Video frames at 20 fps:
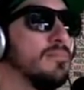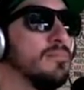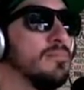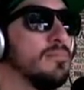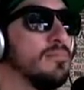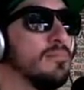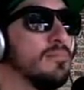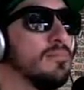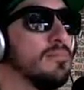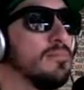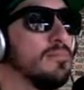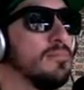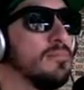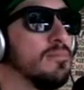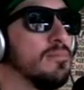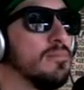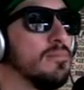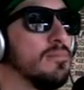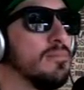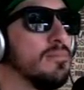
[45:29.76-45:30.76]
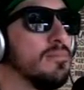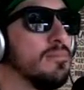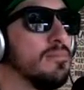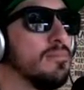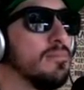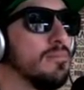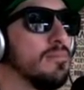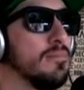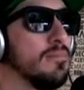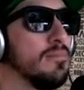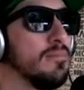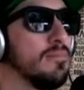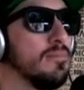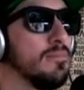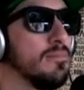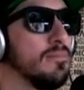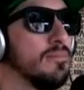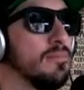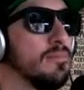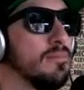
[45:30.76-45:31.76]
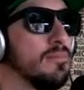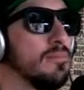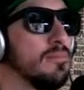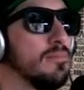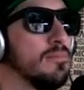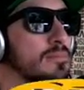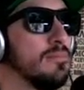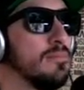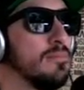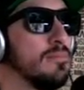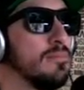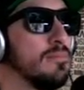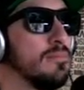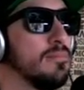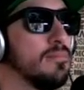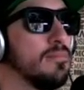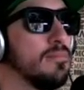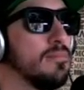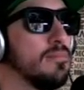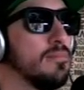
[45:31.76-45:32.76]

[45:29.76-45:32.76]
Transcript: This person isn't speaking.